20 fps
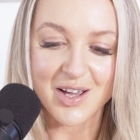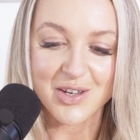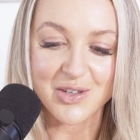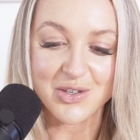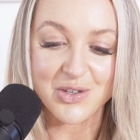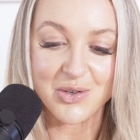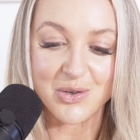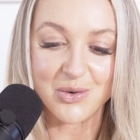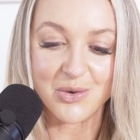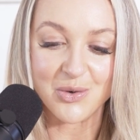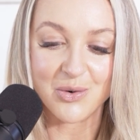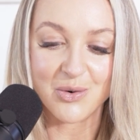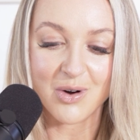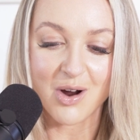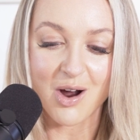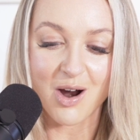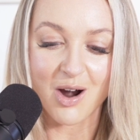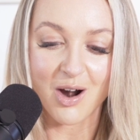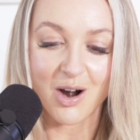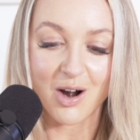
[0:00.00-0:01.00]
You
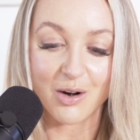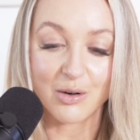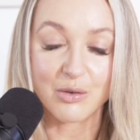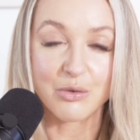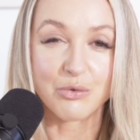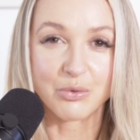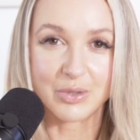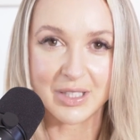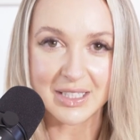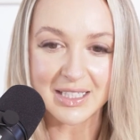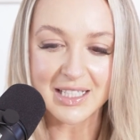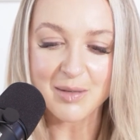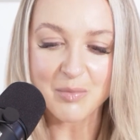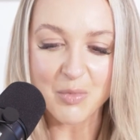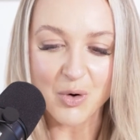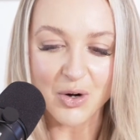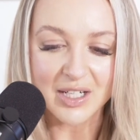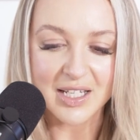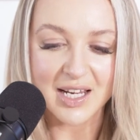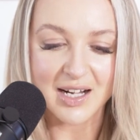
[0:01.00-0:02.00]
are really
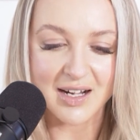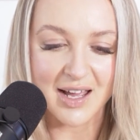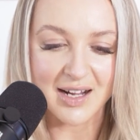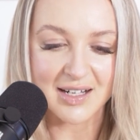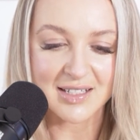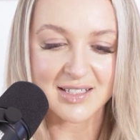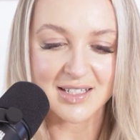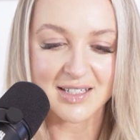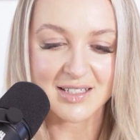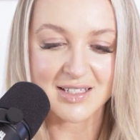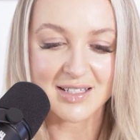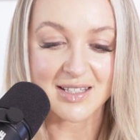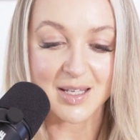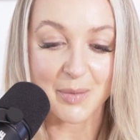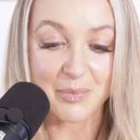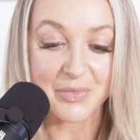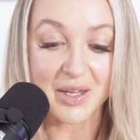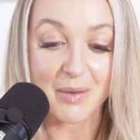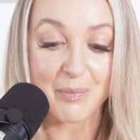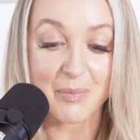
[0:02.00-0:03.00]
more connected to
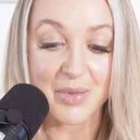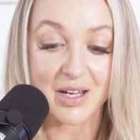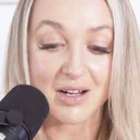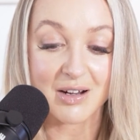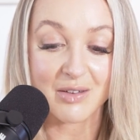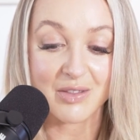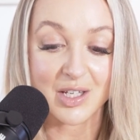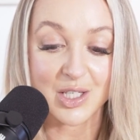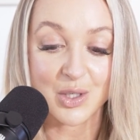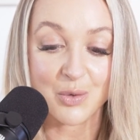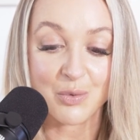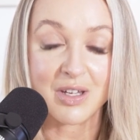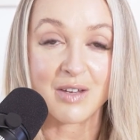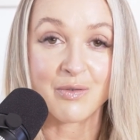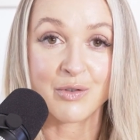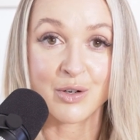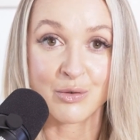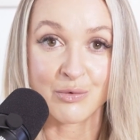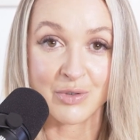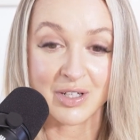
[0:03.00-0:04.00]
something bigger than you
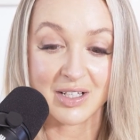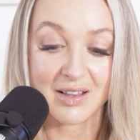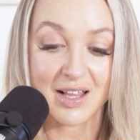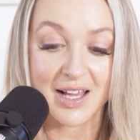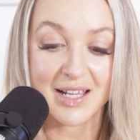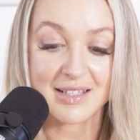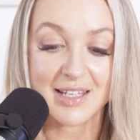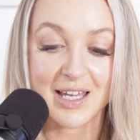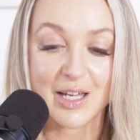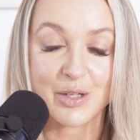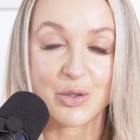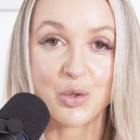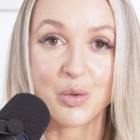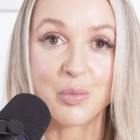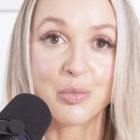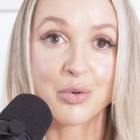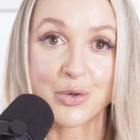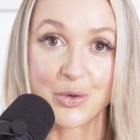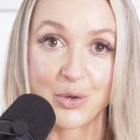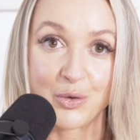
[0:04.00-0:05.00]
even realize, and you
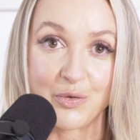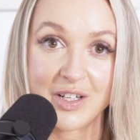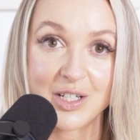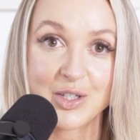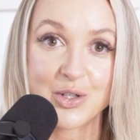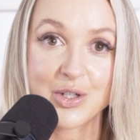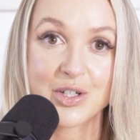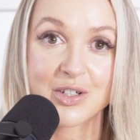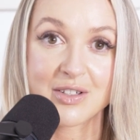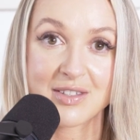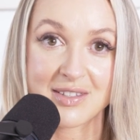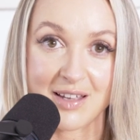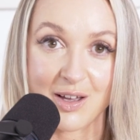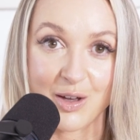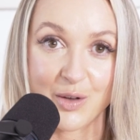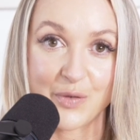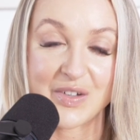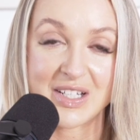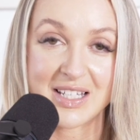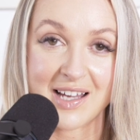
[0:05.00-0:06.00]
prove it to
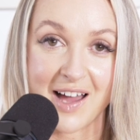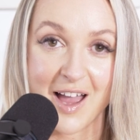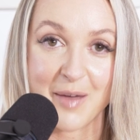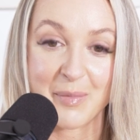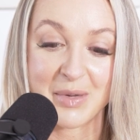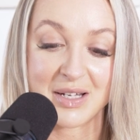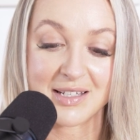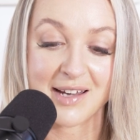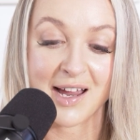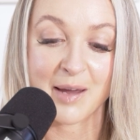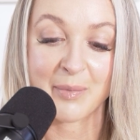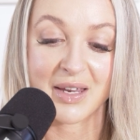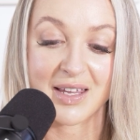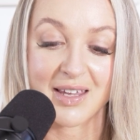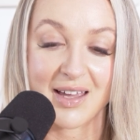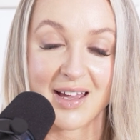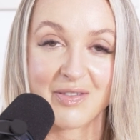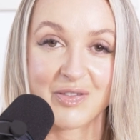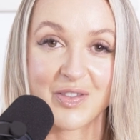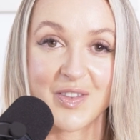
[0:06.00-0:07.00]
yourself time and time
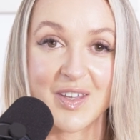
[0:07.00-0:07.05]
again.